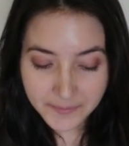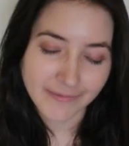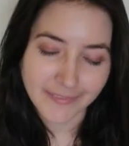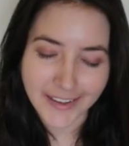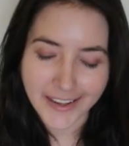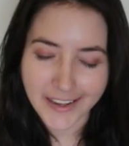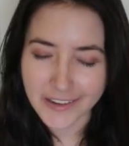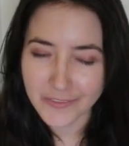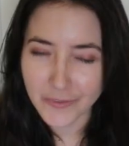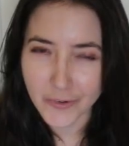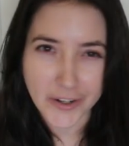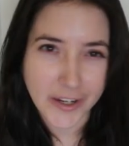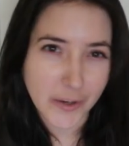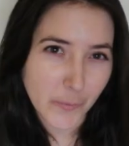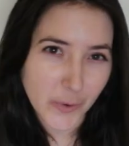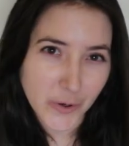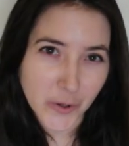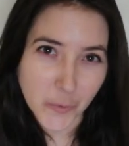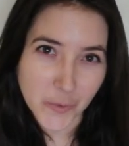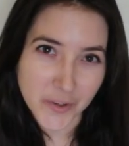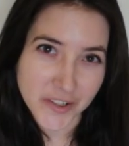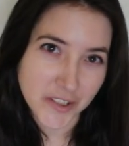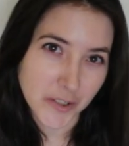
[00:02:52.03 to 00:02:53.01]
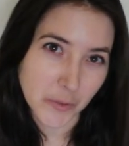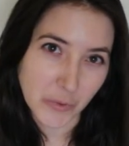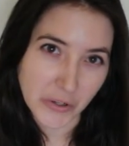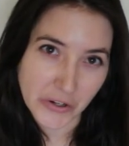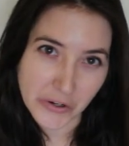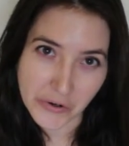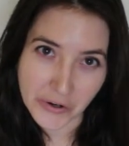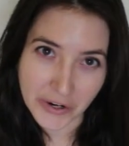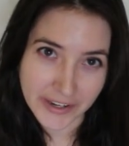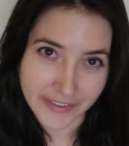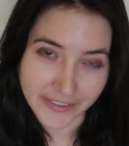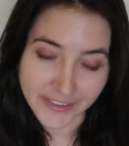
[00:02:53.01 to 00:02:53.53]
And for anyone who wants to
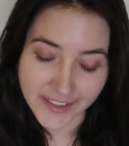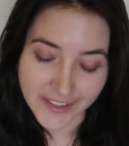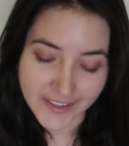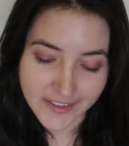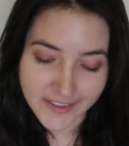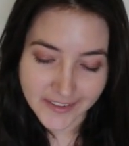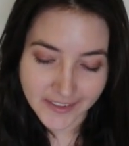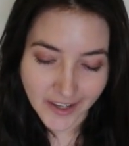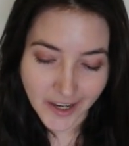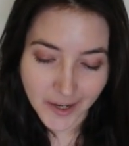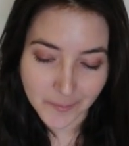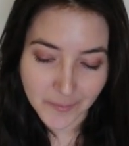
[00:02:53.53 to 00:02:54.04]
recreate this,